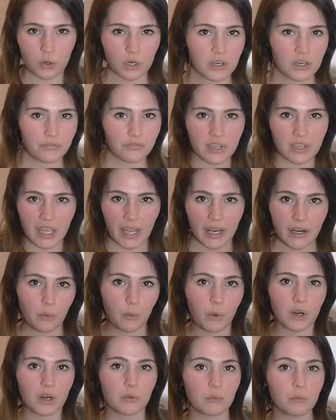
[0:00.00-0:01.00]
or if you kind
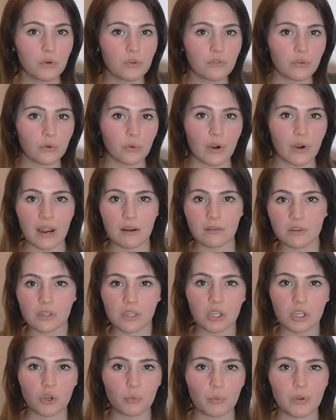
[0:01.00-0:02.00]
of want to move around a
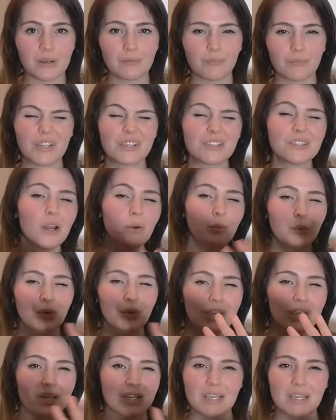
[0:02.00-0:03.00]
little bit, it's not
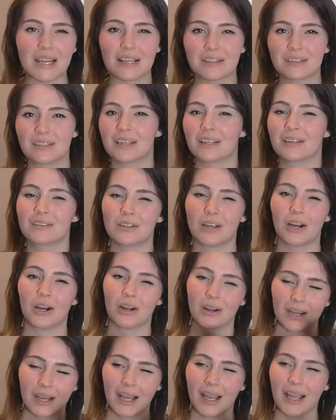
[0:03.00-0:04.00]
really a dancing
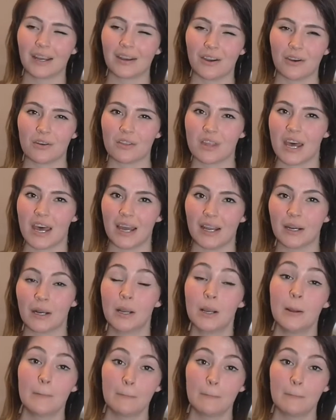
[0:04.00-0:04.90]
song. I know that.